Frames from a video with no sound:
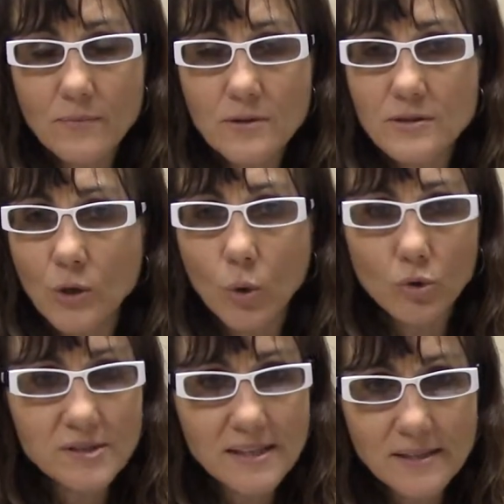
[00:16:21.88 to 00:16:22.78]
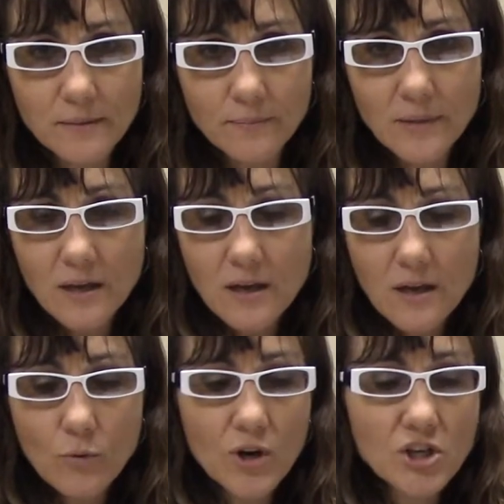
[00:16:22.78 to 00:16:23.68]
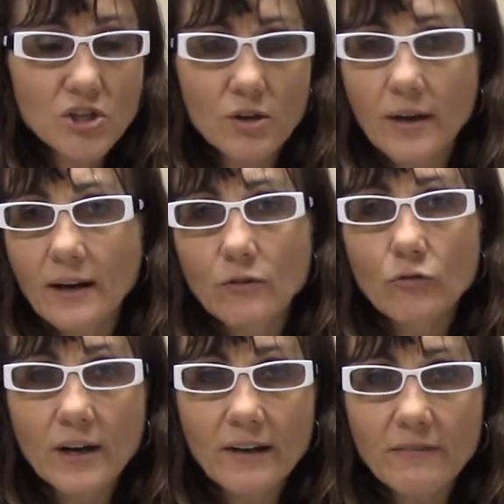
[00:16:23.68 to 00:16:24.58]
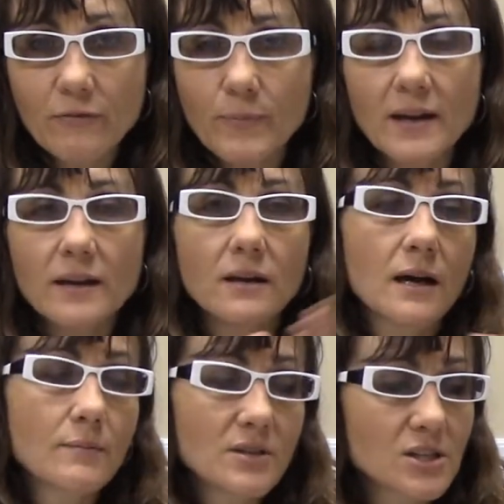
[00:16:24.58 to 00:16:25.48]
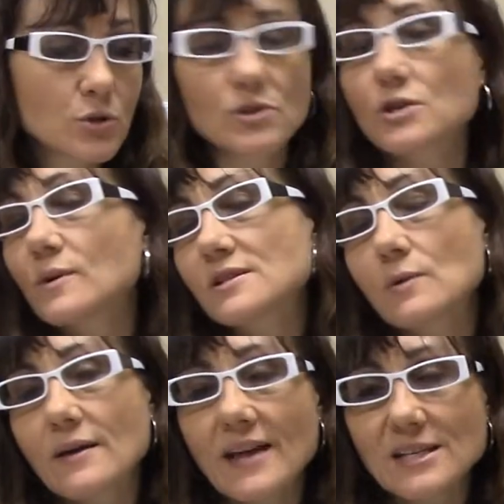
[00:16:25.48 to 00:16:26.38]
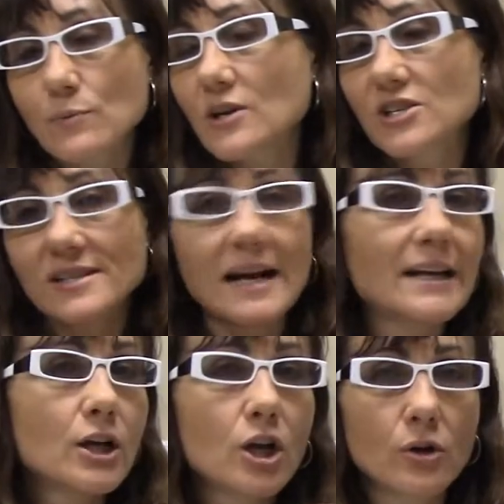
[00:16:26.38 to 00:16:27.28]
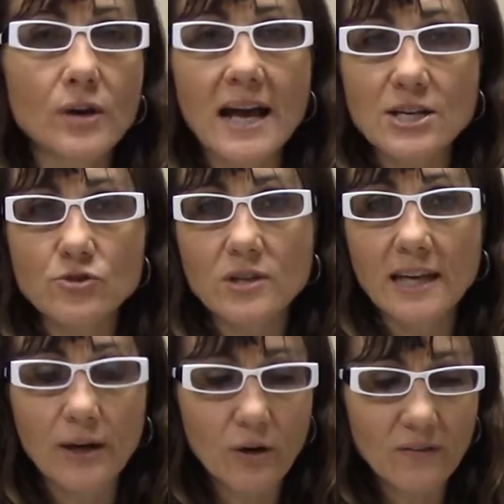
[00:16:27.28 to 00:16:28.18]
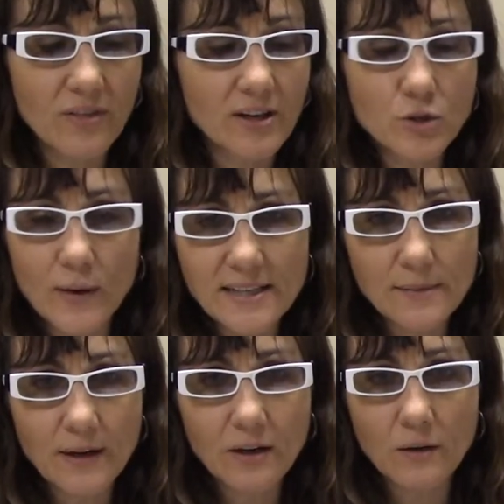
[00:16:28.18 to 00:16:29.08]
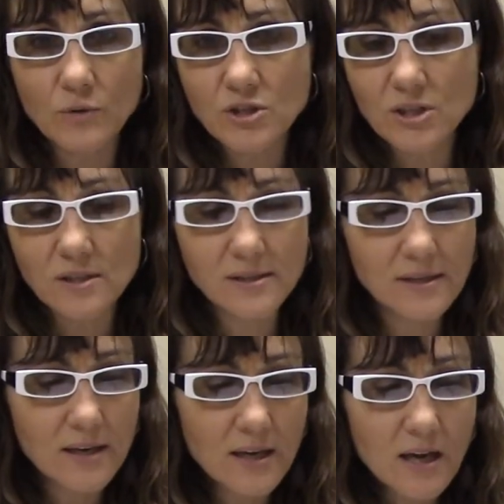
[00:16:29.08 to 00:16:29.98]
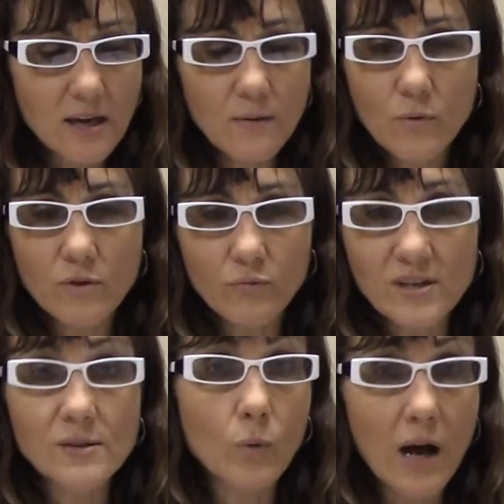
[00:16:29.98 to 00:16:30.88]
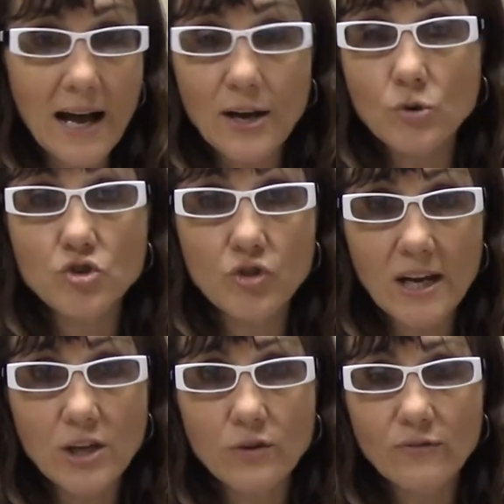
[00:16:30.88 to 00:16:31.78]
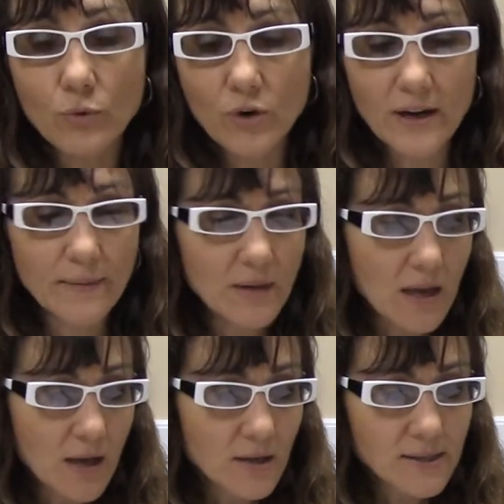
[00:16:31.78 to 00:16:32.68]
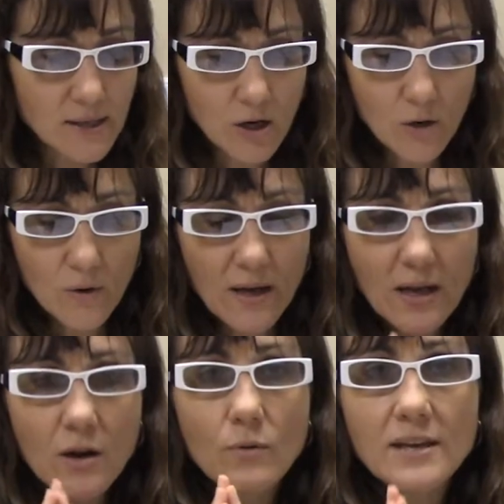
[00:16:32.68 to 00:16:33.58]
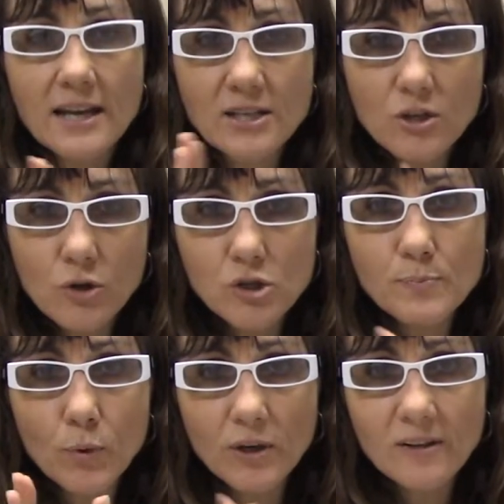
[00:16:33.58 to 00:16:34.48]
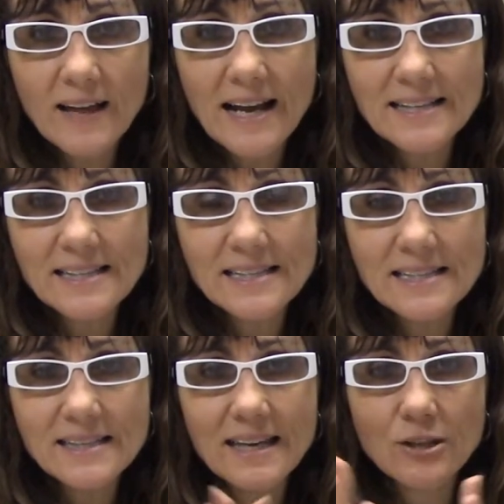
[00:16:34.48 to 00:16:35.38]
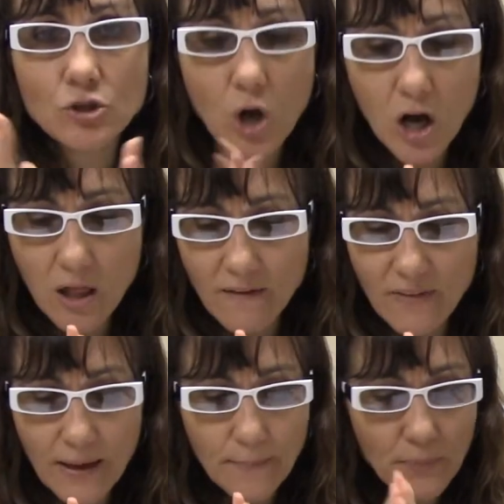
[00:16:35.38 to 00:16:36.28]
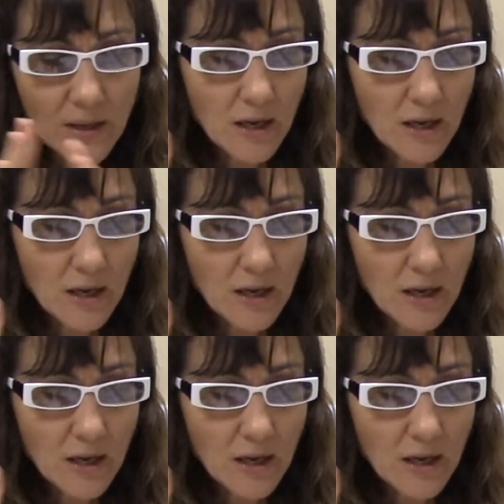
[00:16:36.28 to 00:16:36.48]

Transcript: the old system, which they're getting rid of, but I'm just used to it, so that's where I just kind of go naturally. I don't even think twice about it, which is the reason why I don't train you for it. So get to those board classes, get to all of them.